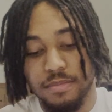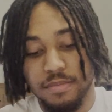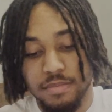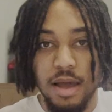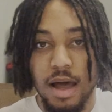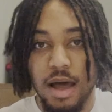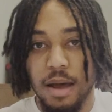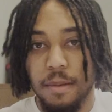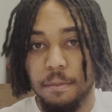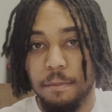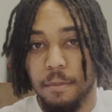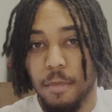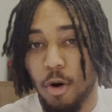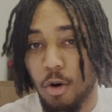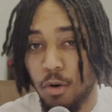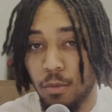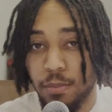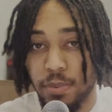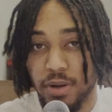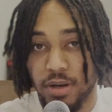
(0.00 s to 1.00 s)
I'm
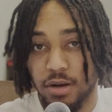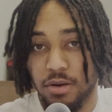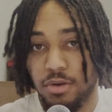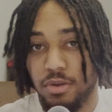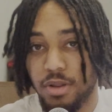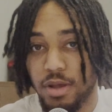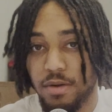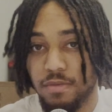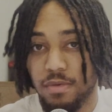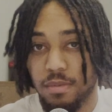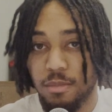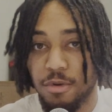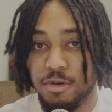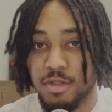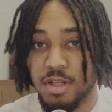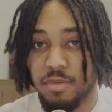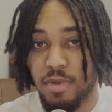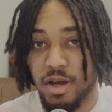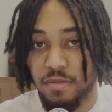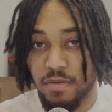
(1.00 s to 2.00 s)
hoping to do that for
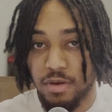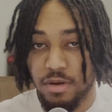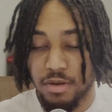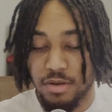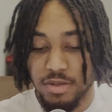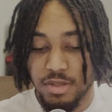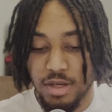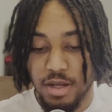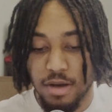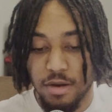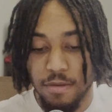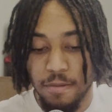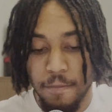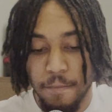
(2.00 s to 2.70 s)
most of my videos now,